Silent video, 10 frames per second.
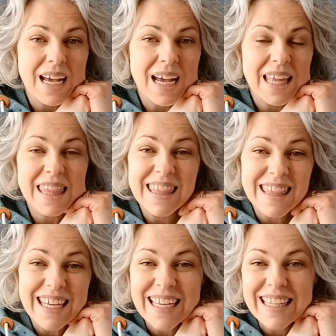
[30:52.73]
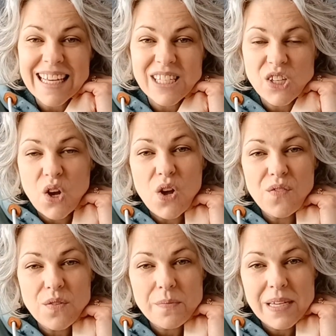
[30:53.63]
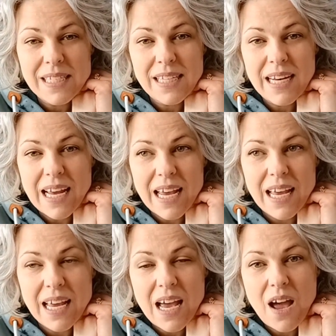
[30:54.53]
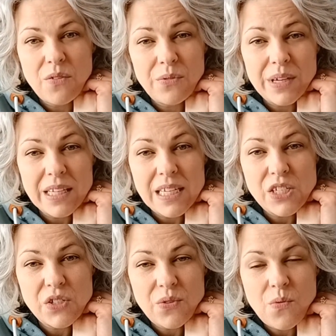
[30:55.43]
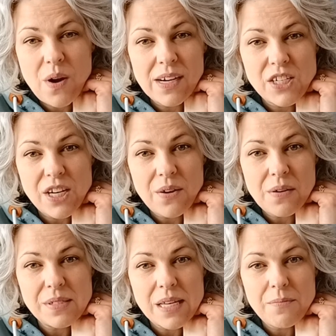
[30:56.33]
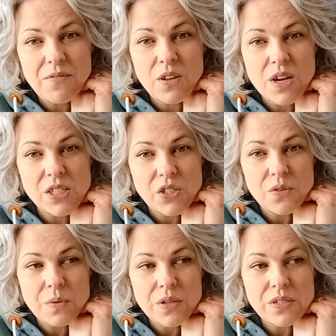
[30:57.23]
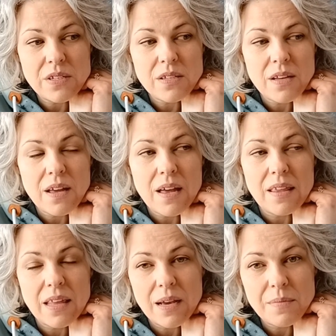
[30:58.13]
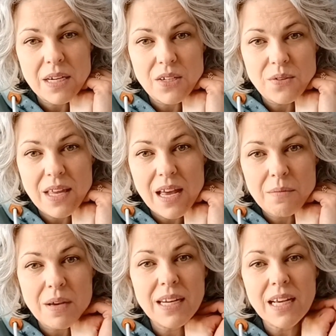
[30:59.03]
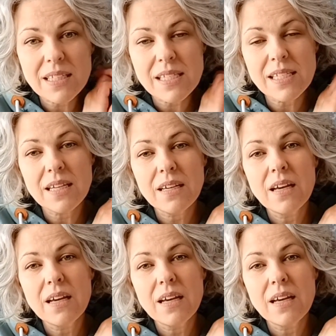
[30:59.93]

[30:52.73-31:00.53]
I think that's all for me today. I really do want to shout out some floss tubers. I think I'm going to do that in my next